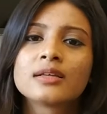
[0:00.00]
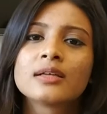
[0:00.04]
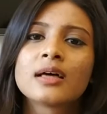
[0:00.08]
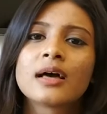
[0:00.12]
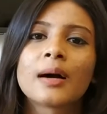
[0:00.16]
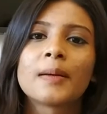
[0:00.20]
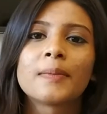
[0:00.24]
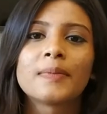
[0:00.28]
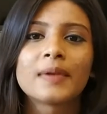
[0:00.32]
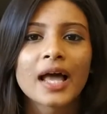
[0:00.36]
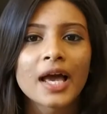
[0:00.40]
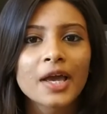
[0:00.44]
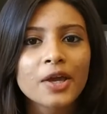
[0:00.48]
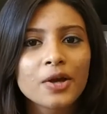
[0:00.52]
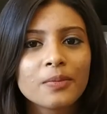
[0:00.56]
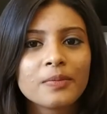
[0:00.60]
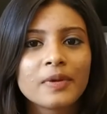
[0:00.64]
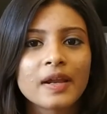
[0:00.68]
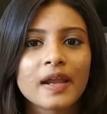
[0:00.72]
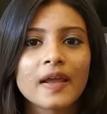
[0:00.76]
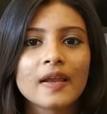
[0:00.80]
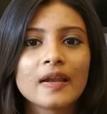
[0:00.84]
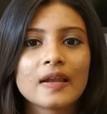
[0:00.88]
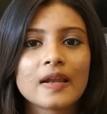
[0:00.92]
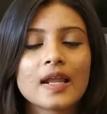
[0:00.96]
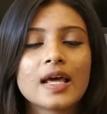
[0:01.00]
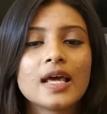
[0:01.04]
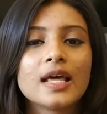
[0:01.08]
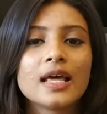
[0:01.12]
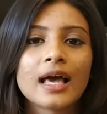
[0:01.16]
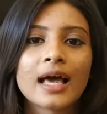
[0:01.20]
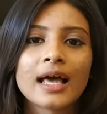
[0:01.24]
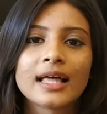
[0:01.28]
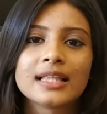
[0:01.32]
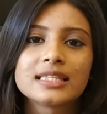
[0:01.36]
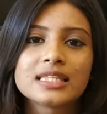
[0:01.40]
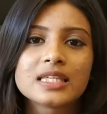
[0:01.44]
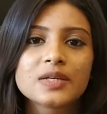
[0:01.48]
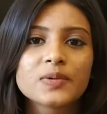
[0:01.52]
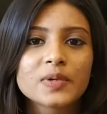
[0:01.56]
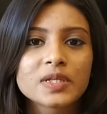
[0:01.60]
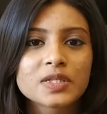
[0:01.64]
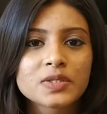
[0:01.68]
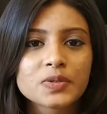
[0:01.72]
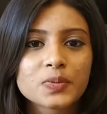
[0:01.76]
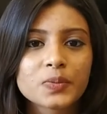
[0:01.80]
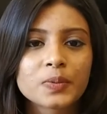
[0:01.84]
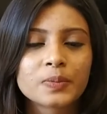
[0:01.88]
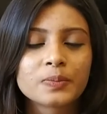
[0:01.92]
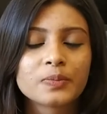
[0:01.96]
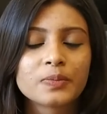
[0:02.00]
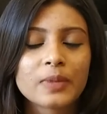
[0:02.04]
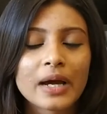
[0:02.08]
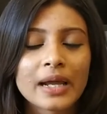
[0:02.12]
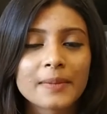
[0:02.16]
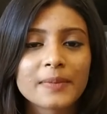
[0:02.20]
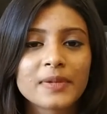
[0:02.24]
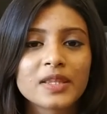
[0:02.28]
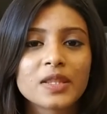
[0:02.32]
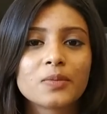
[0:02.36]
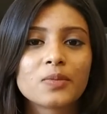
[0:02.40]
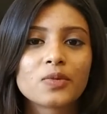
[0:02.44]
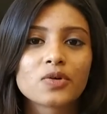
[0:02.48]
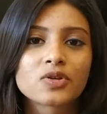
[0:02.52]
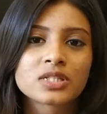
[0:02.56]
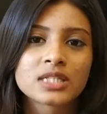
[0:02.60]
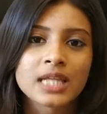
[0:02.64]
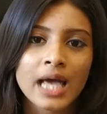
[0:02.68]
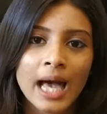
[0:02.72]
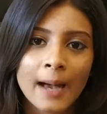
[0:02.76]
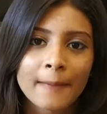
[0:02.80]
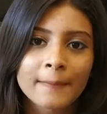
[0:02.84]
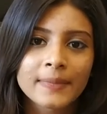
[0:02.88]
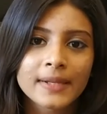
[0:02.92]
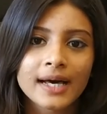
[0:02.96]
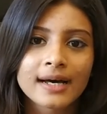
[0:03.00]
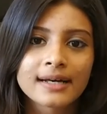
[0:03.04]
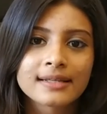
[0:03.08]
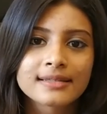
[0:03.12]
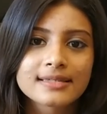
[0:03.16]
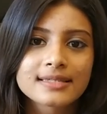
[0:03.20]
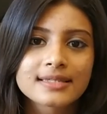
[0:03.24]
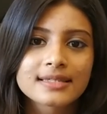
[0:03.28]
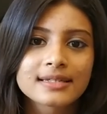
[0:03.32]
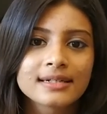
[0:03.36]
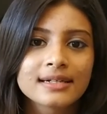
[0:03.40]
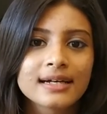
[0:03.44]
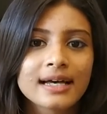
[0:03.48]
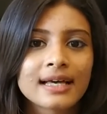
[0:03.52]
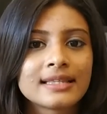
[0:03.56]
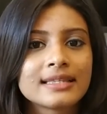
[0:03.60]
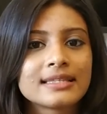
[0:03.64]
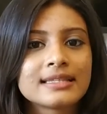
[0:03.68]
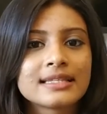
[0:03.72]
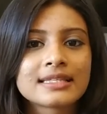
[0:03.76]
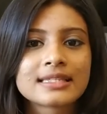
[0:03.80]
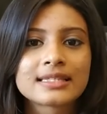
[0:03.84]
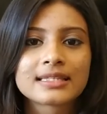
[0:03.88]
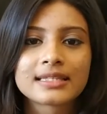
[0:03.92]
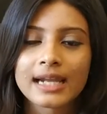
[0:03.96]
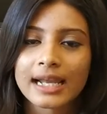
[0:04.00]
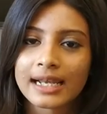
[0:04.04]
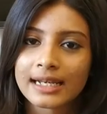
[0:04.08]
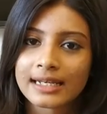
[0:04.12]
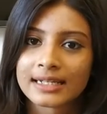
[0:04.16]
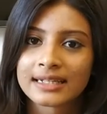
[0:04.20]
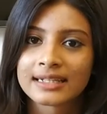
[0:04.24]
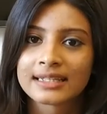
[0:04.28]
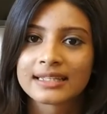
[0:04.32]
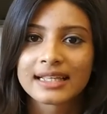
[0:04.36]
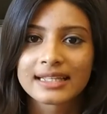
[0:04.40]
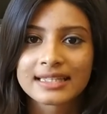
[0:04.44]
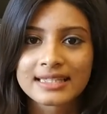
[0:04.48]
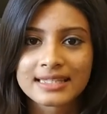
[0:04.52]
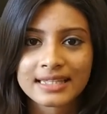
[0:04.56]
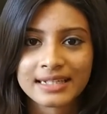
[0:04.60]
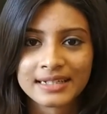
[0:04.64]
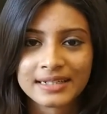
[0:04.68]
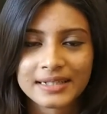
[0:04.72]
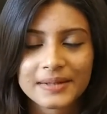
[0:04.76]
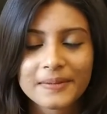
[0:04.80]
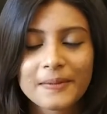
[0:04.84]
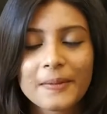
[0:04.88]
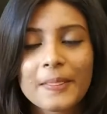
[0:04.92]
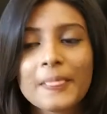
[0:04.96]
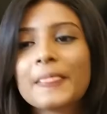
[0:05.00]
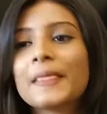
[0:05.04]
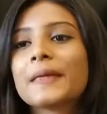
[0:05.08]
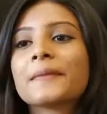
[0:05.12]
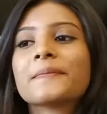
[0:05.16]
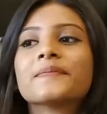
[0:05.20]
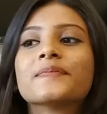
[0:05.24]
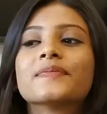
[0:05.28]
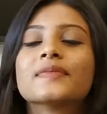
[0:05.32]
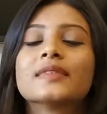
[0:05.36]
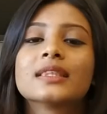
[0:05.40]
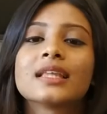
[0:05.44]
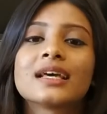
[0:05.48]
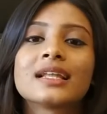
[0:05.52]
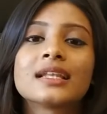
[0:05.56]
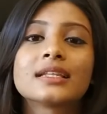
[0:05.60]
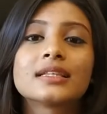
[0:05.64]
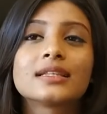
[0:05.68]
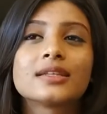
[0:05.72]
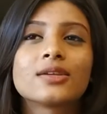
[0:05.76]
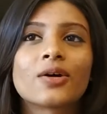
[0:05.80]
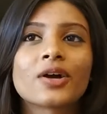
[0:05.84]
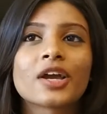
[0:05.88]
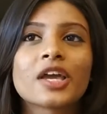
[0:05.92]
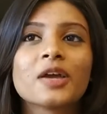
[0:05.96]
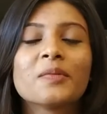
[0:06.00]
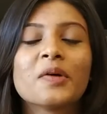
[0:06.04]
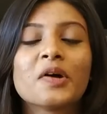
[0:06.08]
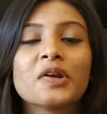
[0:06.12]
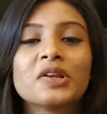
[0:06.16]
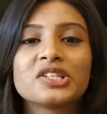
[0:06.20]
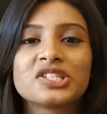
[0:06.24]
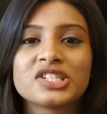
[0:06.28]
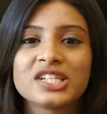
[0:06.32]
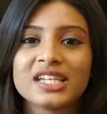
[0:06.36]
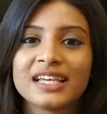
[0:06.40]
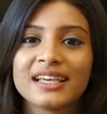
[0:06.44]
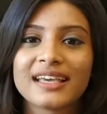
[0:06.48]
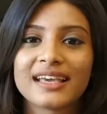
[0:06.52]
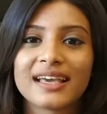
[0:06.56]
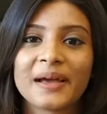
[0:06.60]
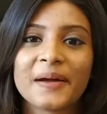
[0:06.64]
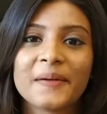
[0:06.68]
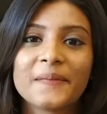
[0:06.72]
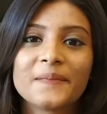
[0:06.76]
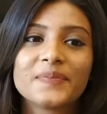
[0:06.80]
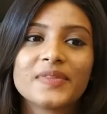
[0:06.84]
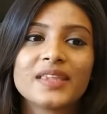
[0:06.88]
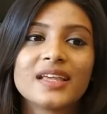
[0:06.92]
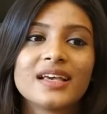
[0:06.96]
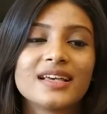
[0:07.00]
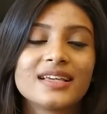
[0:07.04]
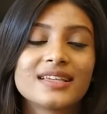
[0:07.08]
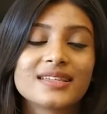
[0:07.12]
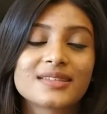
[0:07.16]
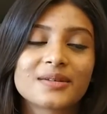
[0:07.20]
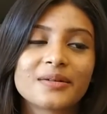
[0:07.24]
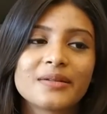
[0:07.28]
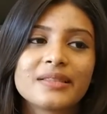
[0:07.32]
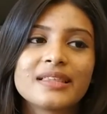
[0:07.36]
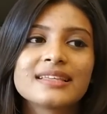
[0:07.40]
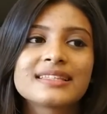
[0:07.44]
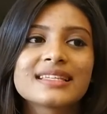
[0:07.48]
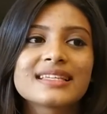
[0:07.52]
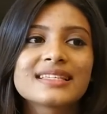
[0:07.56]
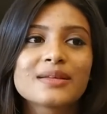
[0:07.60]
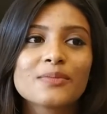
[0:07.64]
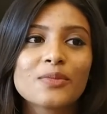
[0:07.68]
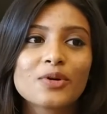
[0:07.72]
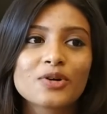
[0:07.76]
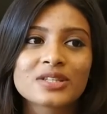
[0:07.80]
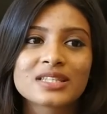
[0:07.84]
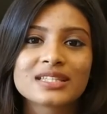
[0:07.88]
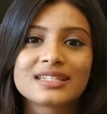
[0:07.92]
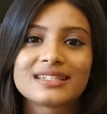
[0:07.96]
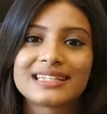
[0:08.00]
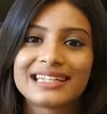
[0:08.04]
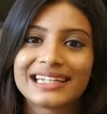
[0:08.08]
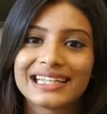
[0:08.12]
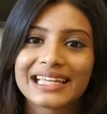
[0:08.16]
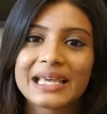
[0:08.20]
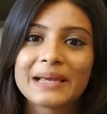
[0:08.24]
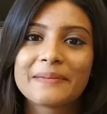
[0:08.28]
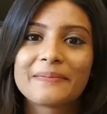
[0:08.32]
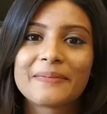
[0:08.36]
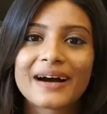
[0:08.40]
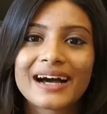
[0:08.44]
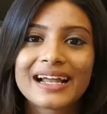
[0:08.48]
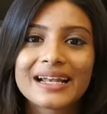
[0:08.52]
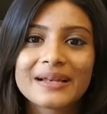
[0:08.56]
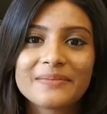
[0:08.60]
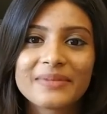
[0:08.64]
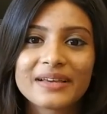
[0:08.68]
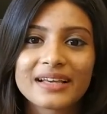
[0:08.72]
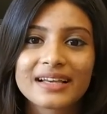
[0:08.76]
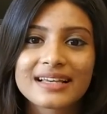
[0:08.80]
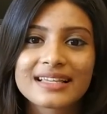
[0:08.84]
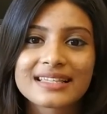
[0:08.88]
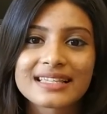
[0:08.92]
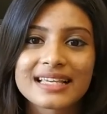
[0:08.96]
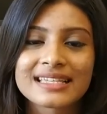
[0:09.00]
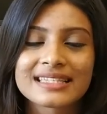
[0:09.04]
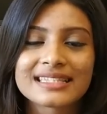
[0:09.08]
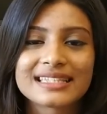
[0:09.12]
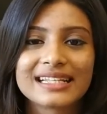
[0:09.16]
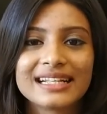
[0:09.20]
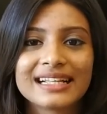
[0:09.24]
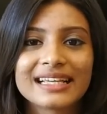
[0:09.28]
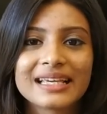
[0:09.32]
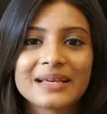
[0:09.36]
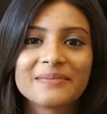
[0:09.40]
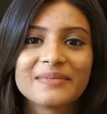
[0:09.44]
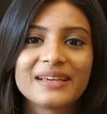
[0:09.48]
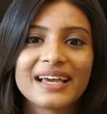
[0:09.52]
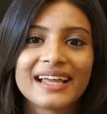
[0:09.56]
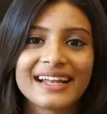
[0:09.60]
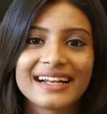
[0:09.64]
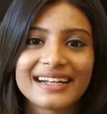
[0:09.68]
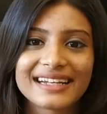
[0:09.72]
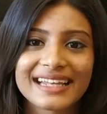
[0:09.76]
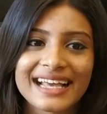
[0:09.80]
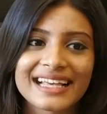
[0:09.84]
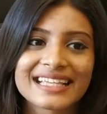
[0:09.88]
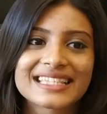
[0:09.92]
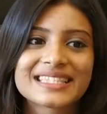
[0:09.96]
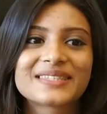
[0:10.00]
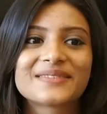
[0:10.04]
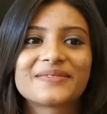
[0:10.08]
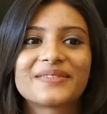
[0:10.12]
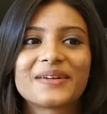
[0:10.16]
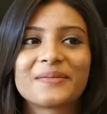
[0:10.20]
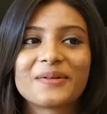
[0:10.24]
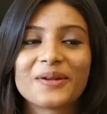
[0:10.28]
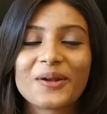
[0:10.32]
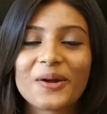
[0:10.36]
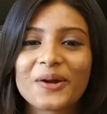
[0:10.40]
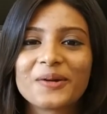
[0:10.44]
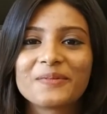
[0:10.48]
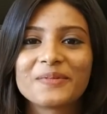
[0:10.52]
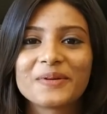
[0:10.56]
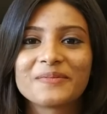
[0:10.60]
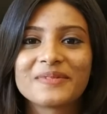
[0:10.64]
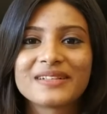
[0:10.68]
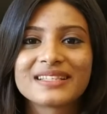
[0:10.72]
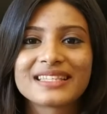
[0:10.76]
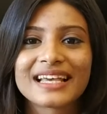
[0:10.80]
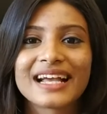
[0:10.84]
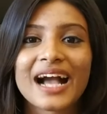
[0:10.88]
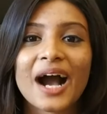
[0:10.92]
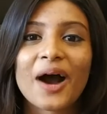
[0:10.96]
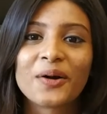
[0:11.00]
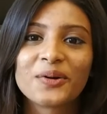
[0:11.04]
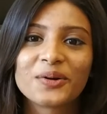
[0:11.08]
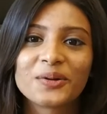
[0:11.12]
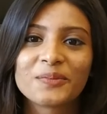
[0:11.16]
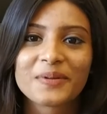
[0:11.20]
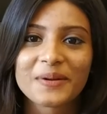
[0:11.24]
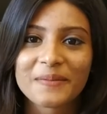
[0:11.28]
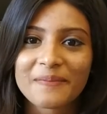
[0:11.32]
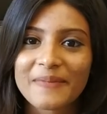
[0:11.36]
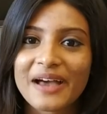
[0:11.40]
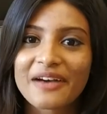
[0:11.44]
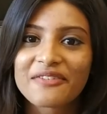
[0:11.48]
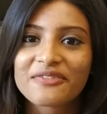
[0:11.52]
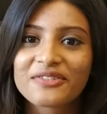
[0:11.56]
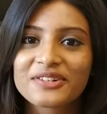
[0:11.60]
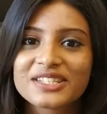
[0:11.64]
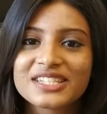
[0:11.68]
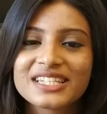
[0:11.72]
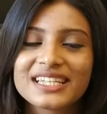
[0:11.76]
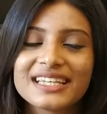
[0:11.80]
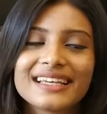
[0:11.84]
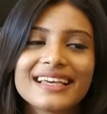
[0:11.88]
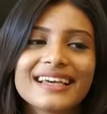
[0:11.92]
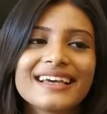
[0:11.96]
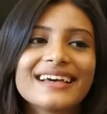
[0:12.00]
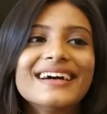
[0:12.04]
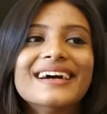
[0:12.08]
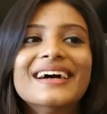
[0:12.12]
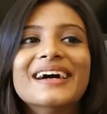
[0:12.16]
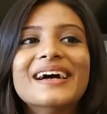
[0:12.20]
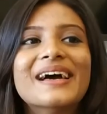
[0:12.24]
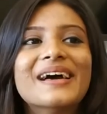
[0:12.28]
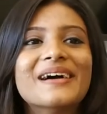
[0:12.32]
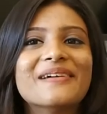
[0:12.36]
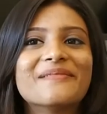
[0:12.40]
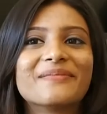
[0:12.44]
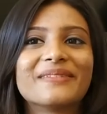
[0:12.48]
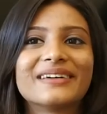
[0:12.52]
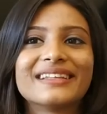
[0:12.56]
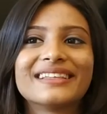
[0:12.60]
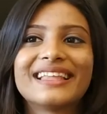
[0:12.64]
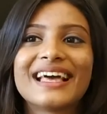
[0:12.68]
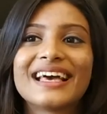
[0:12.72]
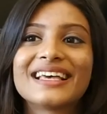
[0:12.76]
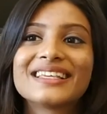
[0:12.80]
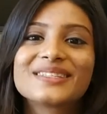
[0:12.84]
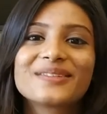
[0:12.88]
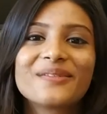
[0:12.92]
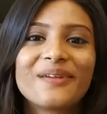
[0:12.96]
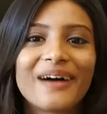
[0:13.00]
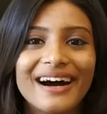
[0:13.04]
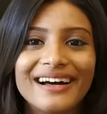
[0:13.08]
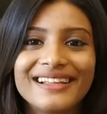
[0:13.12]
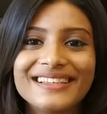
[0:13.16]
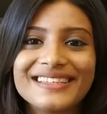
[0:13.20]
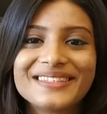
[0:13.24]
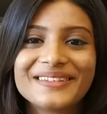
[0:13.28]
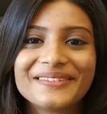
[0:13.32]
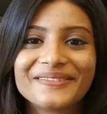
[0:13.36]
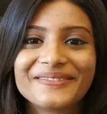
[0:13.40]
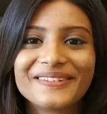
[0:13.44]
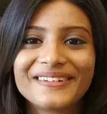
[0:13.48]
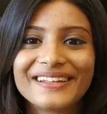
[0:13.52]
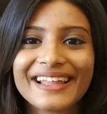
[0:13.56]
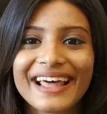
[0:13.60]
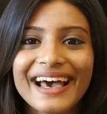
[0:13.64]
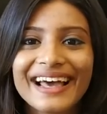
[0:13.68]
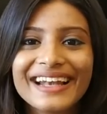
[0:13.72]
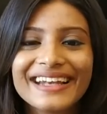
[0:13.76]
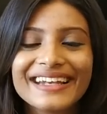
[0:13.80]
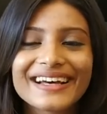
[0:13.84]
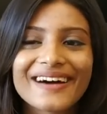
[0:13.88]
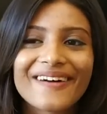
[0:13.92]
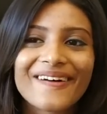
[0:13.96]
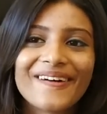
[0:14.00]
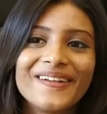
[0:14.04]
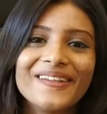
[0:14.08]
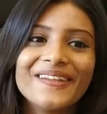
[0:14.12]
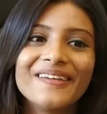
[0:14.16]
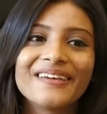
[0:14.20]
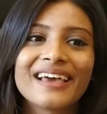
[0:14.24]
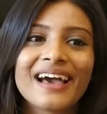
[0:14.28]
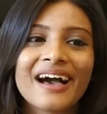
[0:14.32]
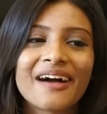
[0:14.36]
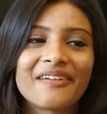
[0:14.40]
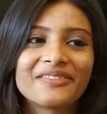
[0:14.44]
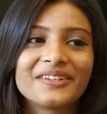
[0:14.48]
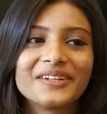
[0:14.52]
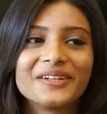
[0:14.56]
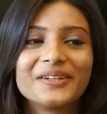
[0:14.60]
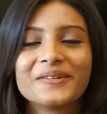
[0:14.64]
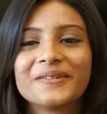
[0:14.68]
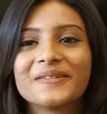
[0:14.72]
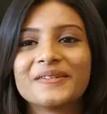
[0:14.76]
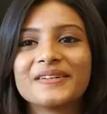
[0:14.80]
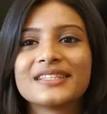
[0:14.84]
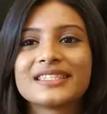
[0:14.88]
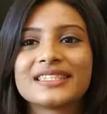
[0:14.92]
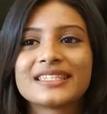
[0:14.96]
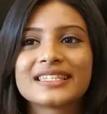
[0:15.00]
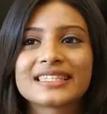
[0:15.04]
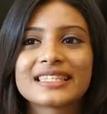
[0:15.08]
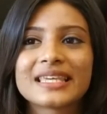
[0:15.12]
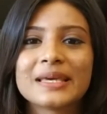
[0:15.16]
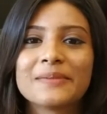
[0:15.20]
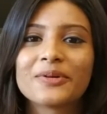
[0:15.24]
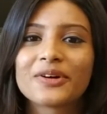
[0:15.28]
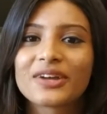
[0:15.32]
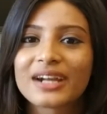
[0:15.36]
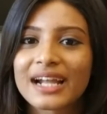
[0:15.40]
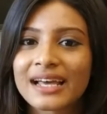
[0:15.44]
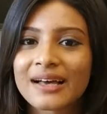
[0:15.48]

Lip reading: apply your brain and see which might be the most apt answer and just write it. That's it. Then talking about GK. So this is the most tricky part because I still keep getting texts from a lot of people saying how to prepare for GK, but there's no answer for that. All you have to do is just keep your